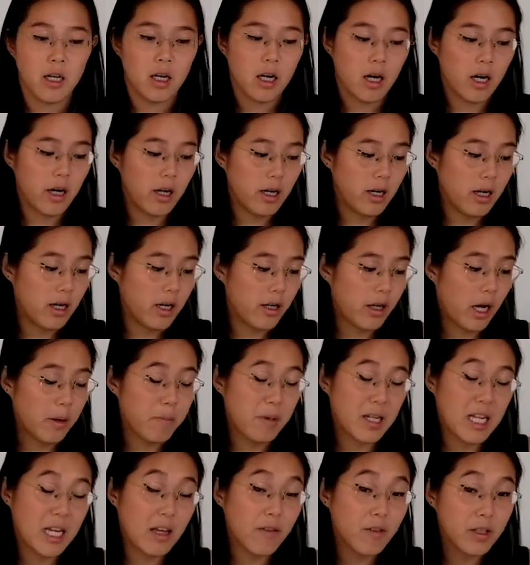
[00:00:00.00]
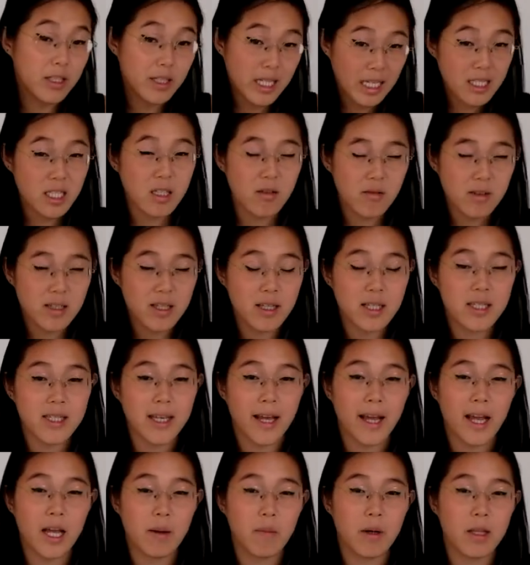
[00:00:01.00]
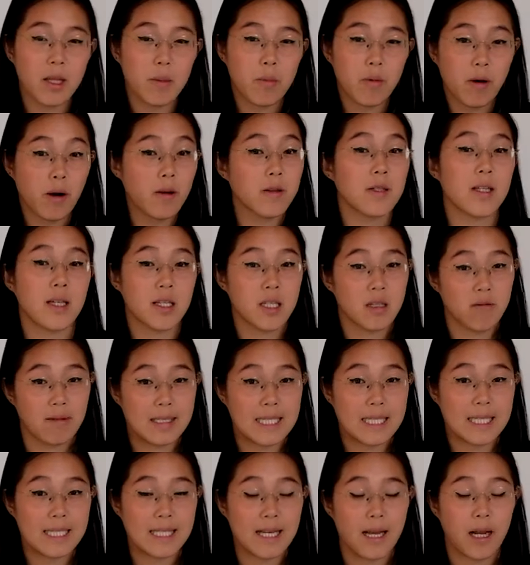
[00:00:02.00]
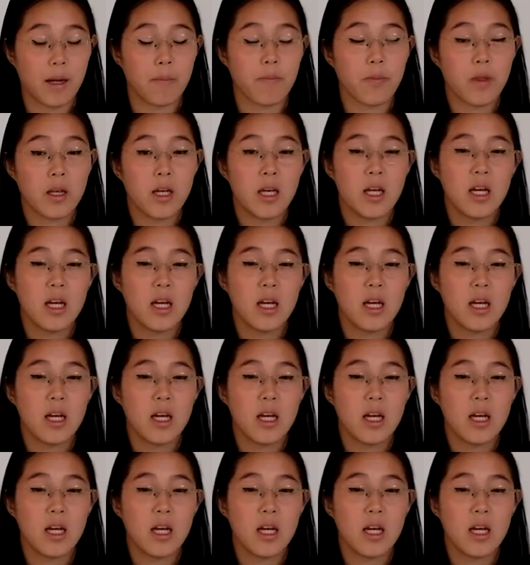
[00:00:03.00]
I believe the sensor is the same and the processor is the same.